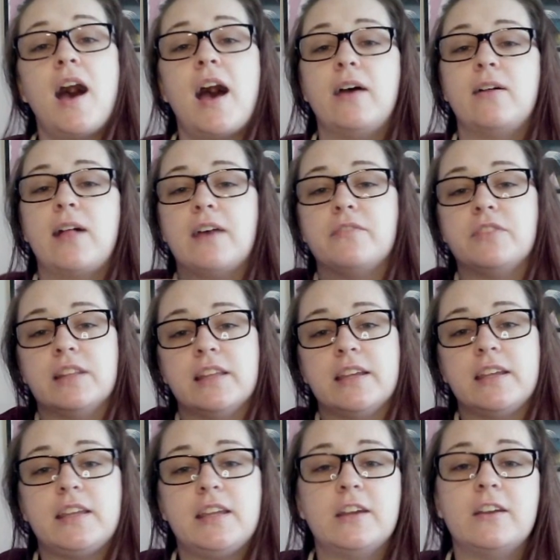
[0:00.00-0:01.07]
I'll have the
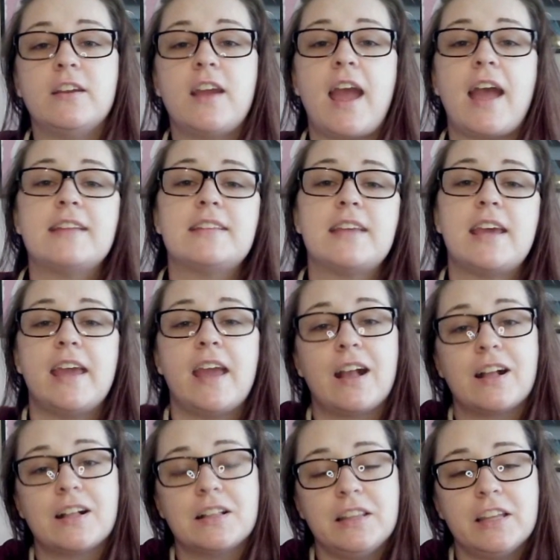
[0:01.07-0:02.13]
link here and a
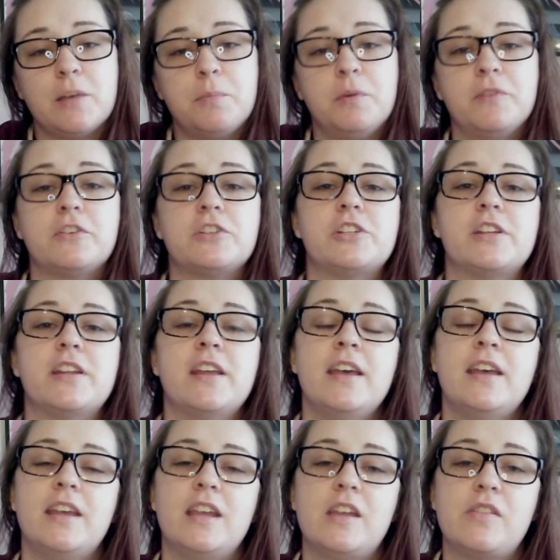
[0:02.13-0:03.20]
clickable version
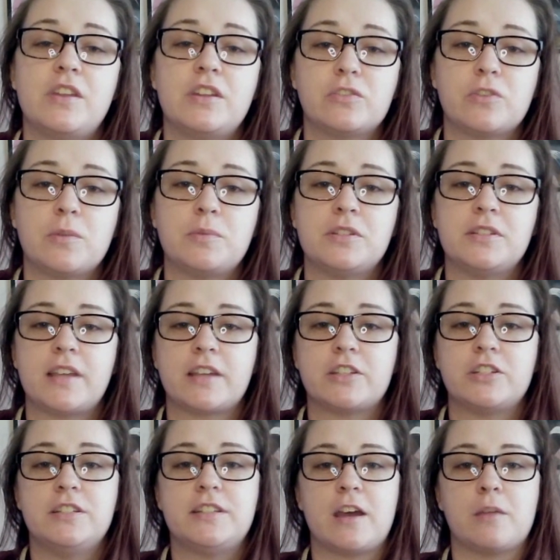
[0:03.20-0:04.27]
in the description
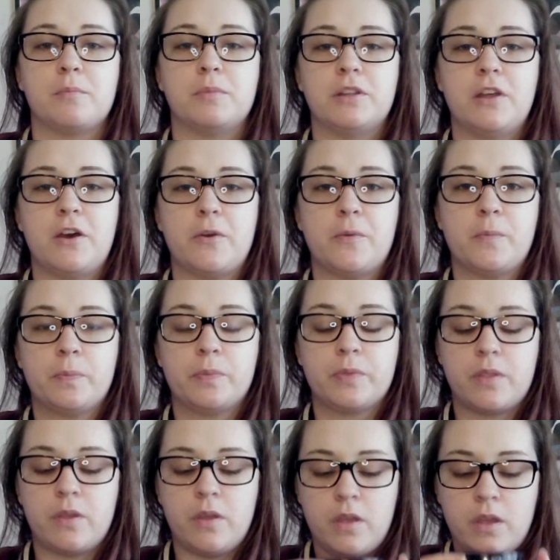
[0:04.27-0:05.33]
section down below.
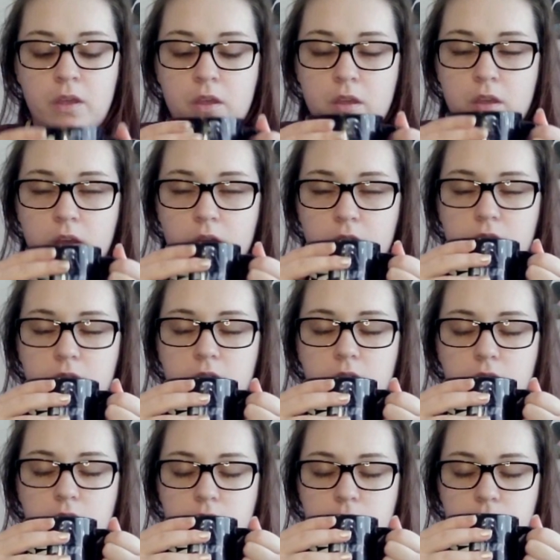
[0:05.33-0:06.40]

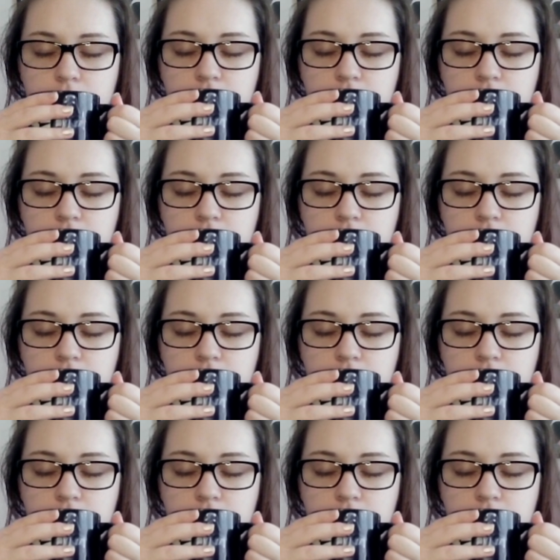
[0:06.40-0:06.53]
Oh, so